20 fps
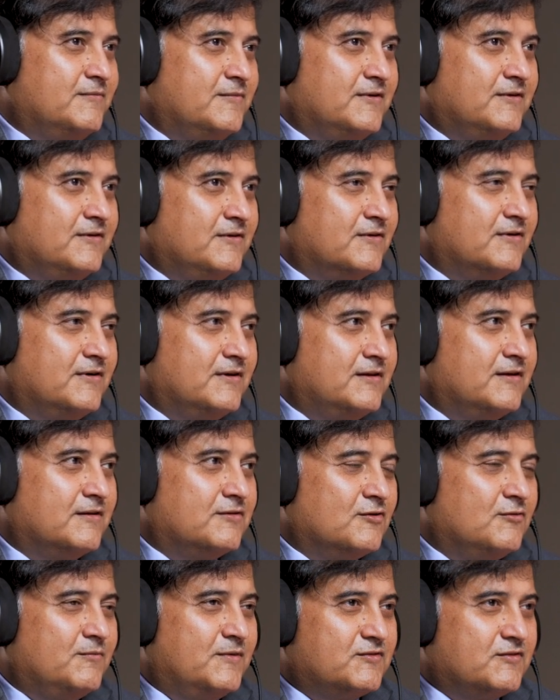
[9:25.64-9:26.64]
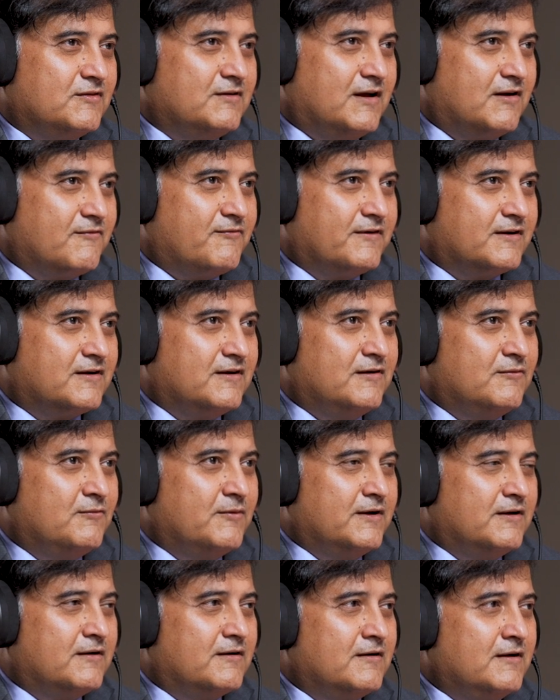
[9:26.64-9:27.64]
I mean, there's so much in Africa
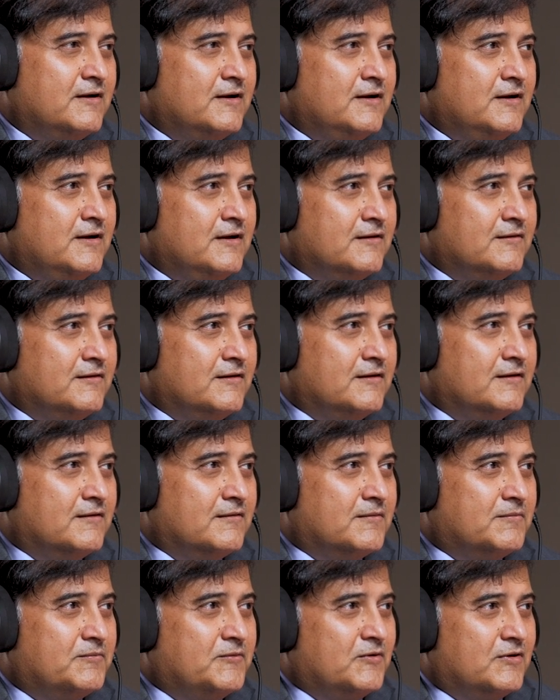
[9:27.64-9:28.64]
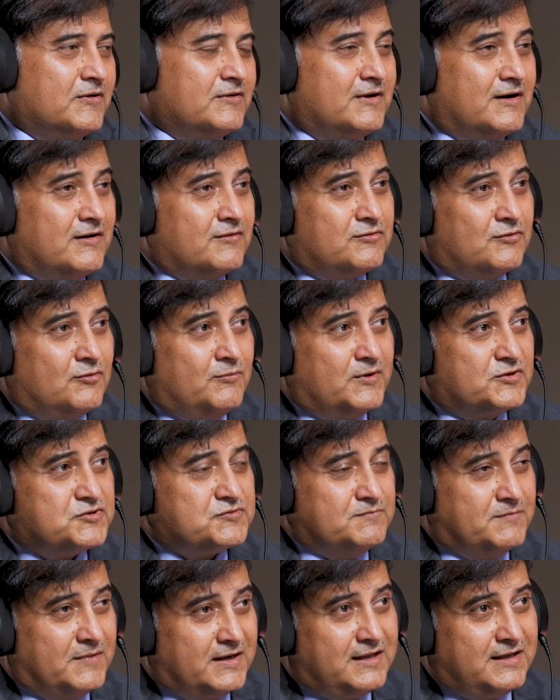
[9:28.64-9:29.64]
where, there are so
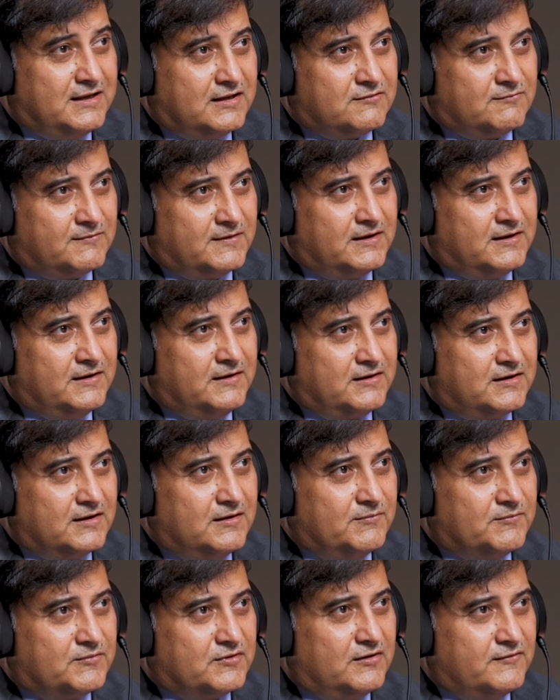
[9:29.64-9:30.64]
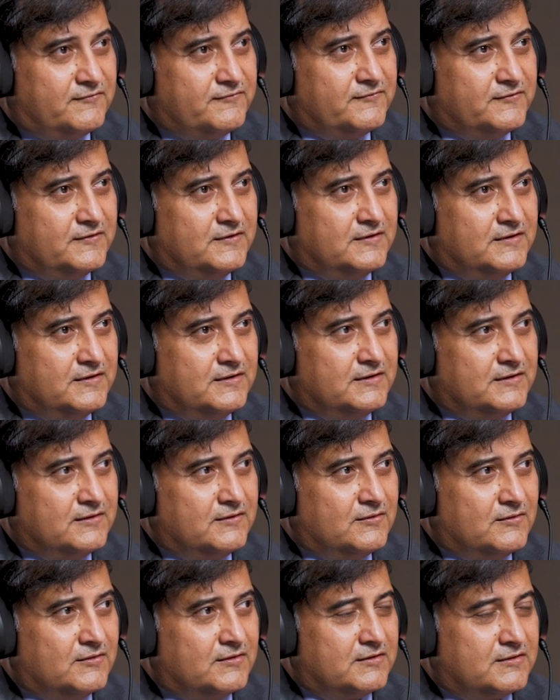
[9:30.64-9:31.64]
much money as well in terms of,
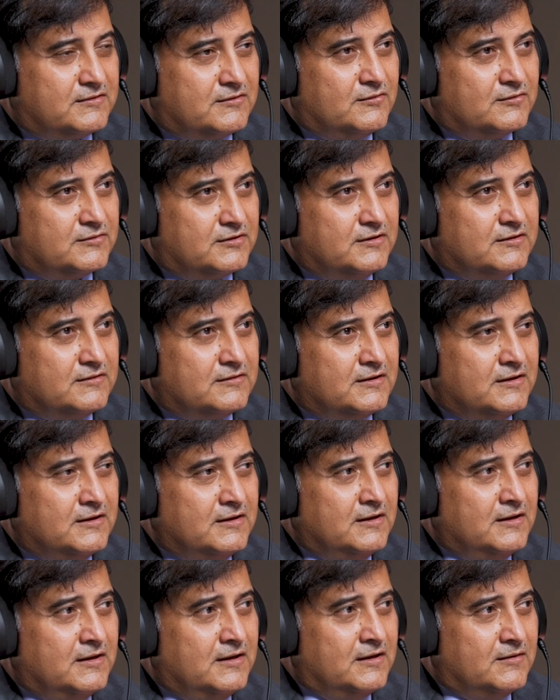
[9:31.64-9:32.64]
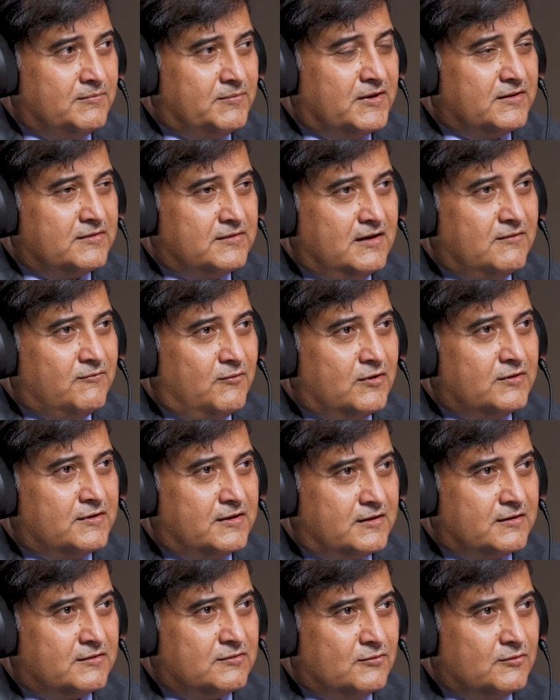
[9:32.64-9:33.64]
resources. Plus, they have all
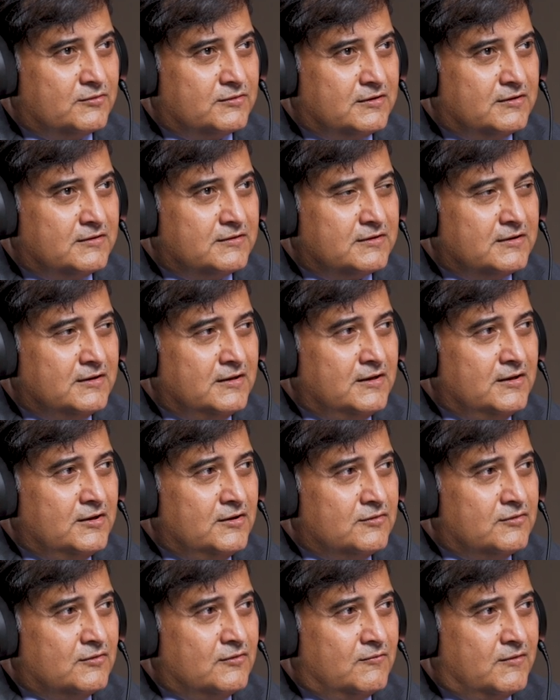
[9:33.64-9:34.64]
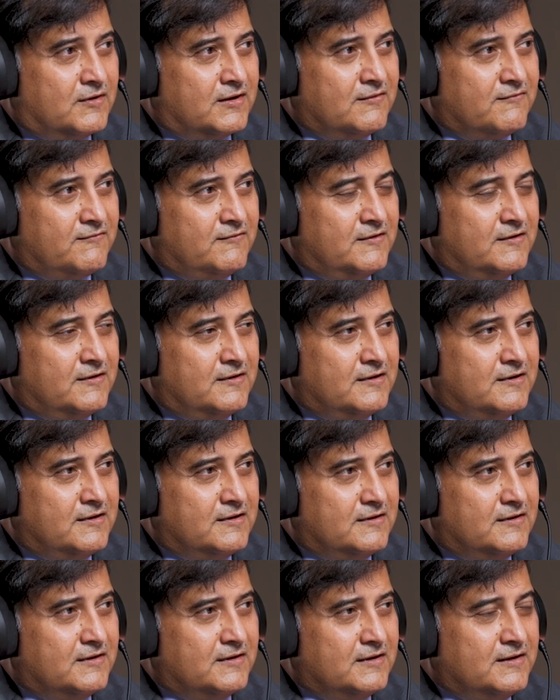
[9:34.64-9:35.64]
the resources. So what I've learned
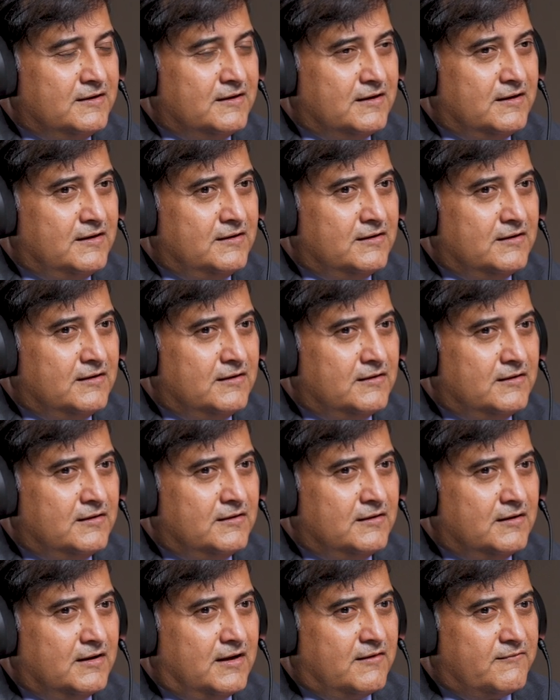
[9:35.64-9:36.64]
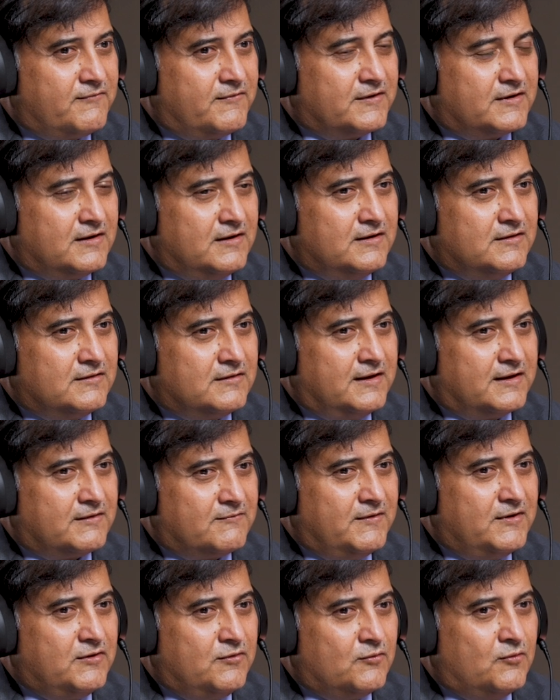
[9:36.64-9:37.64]
in Africa is, like,
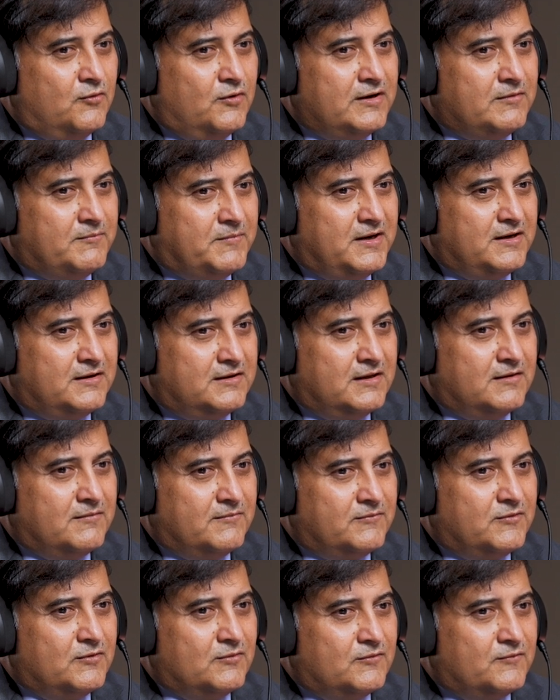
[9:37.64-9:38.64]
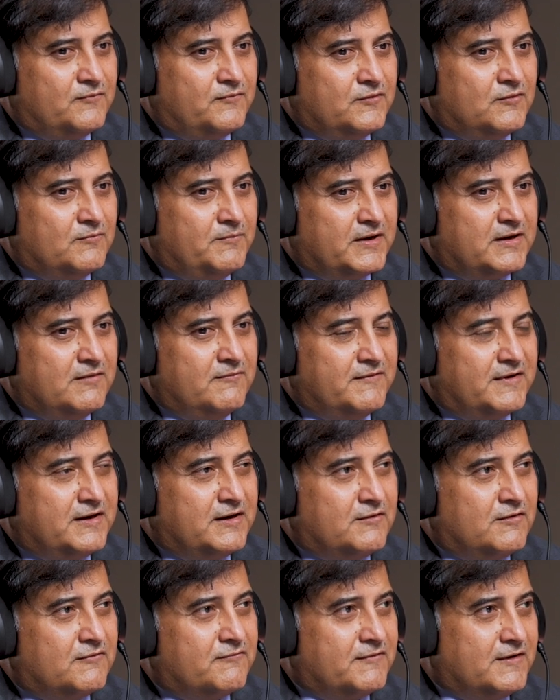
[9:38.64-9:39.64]
when you go and meet them, you become very
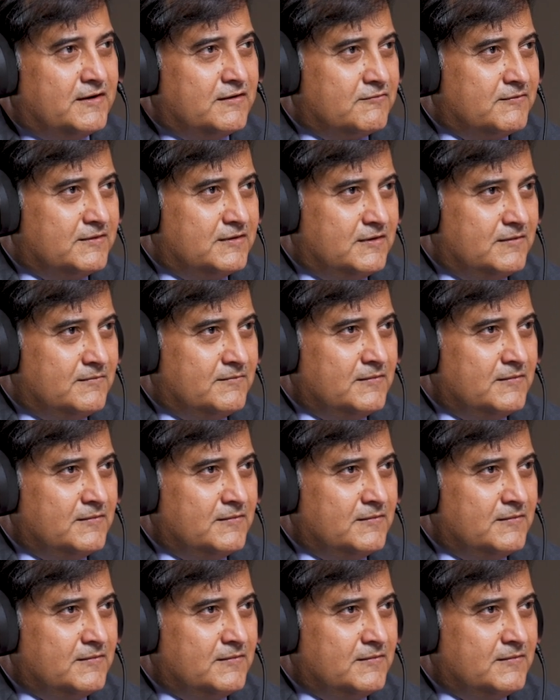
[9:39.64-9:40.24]
good friends with them.